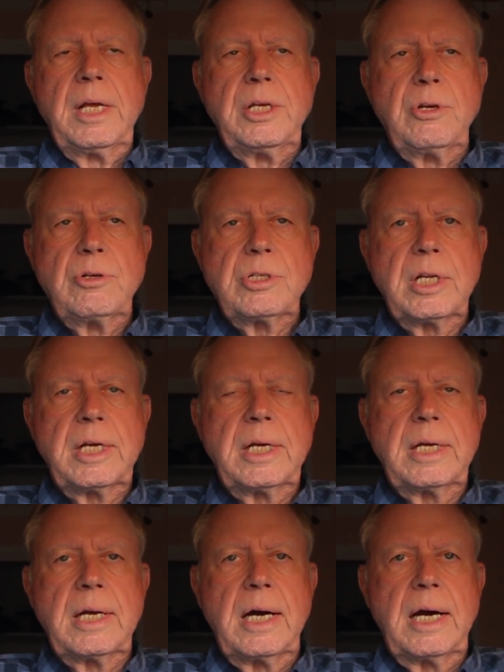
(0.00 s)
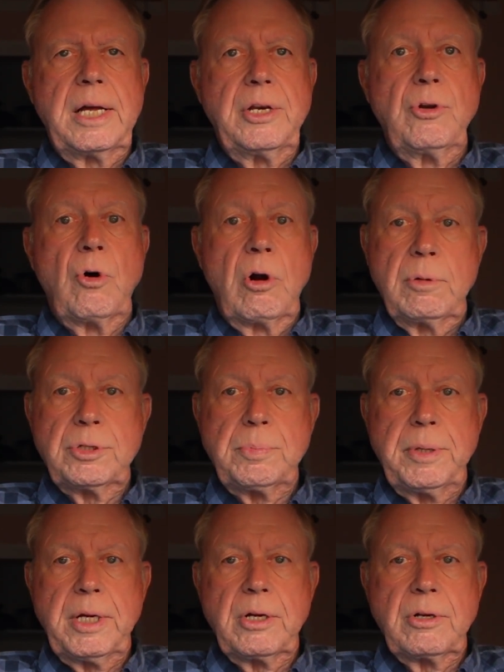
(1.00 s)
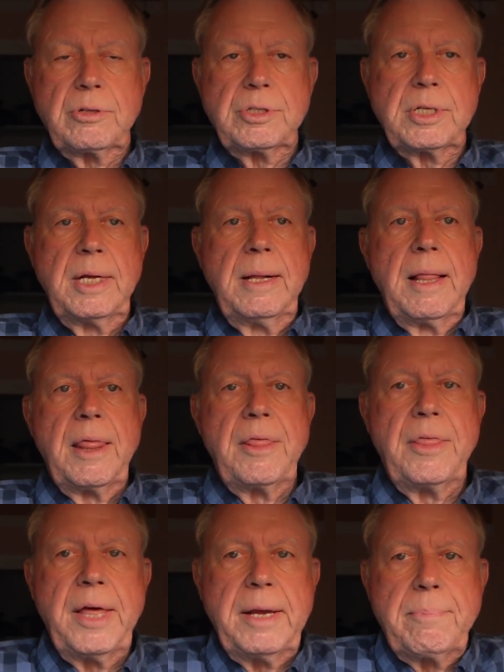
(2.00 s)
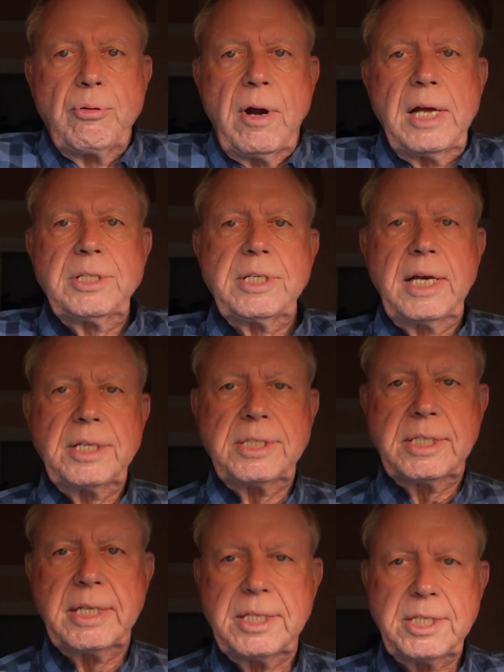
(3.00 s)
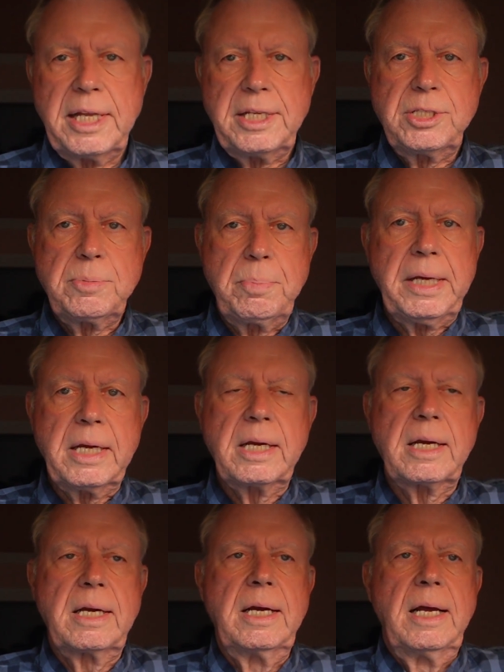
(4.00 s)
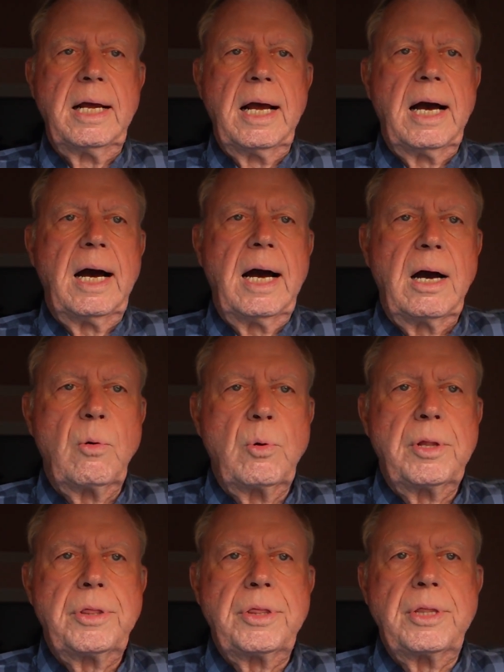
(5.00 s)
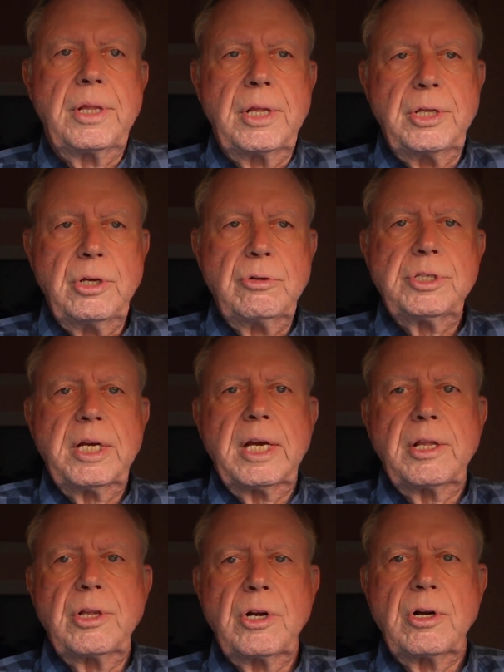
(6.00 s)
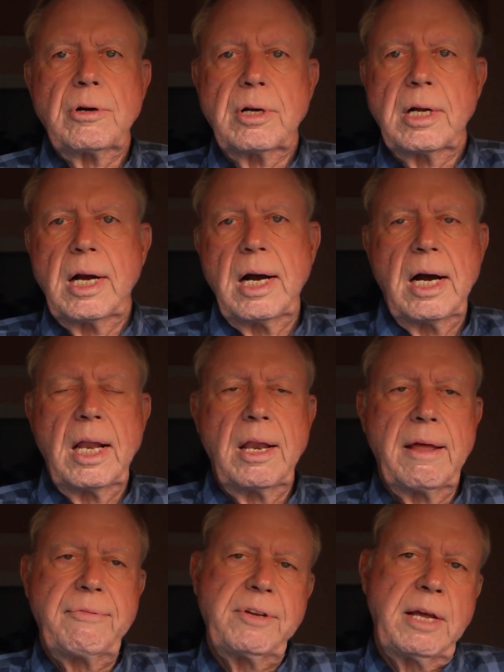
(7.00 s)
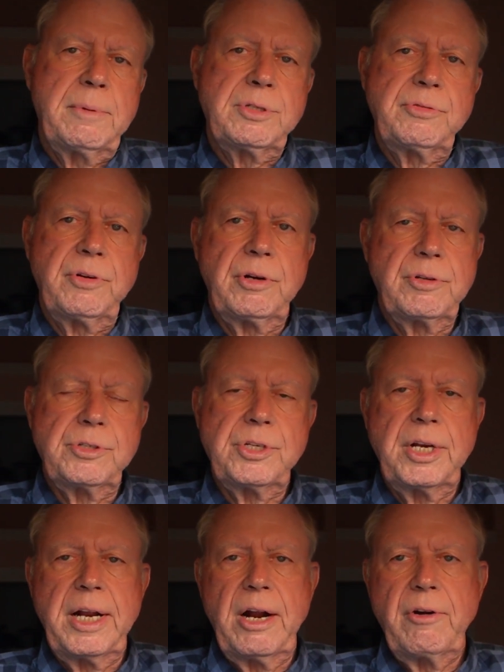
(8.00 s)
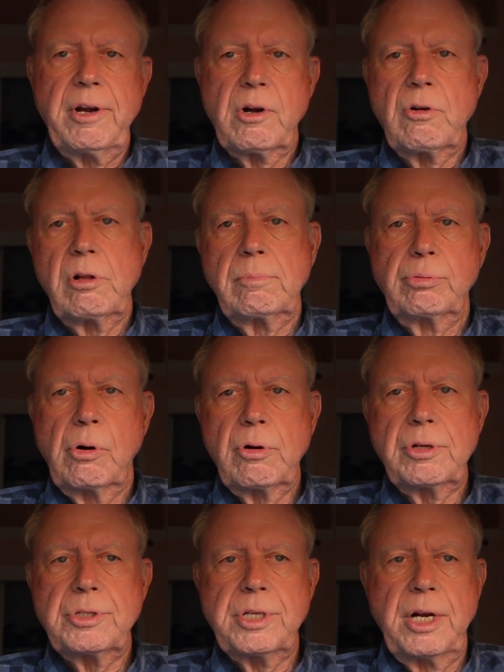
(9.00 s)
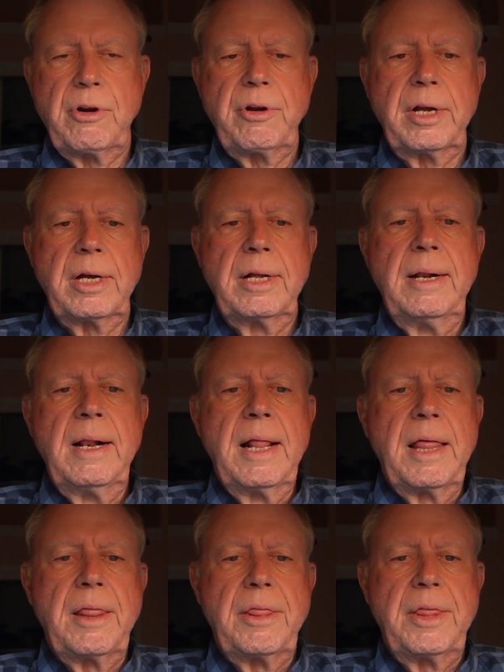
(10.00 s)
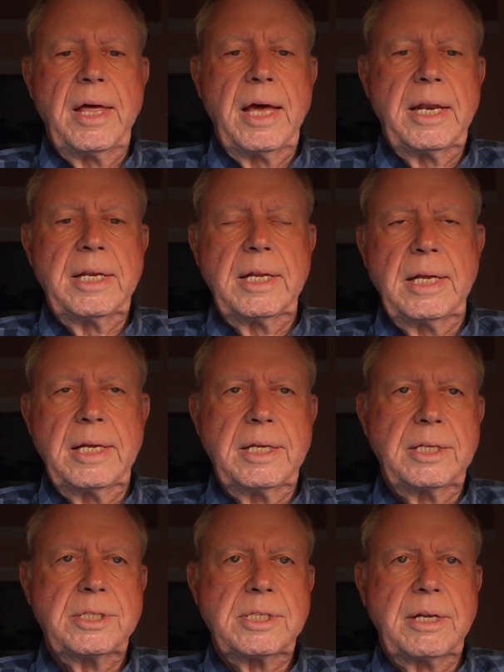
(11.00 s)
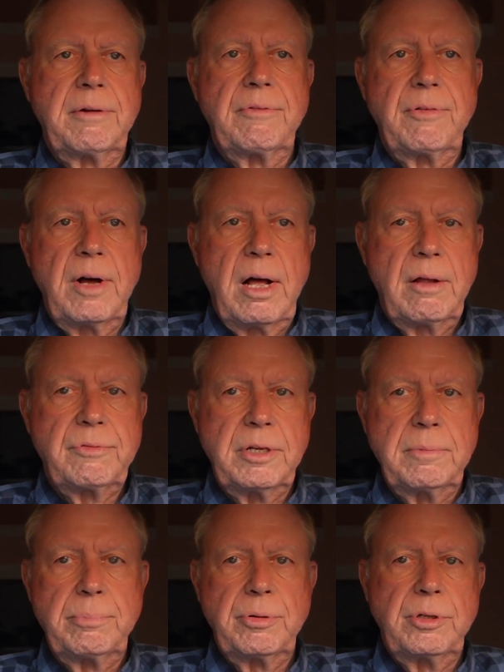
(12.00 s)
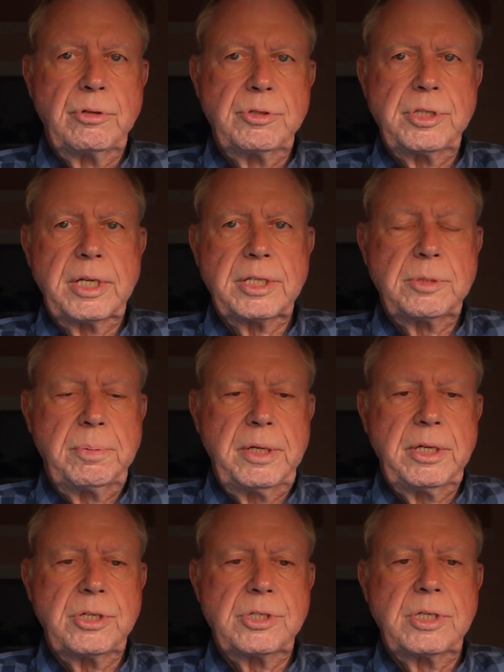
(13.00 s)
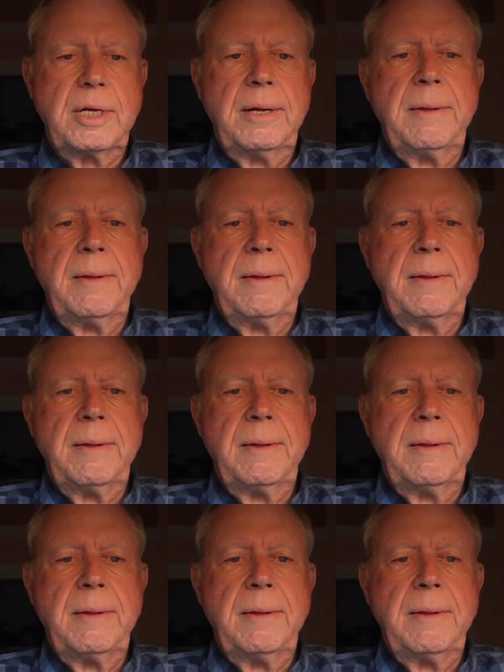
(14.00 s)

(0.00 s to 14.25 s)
Usually, in normal speakers, they speak with using their left hemisphere. There's an area called Broca's area that is involved in producing speech.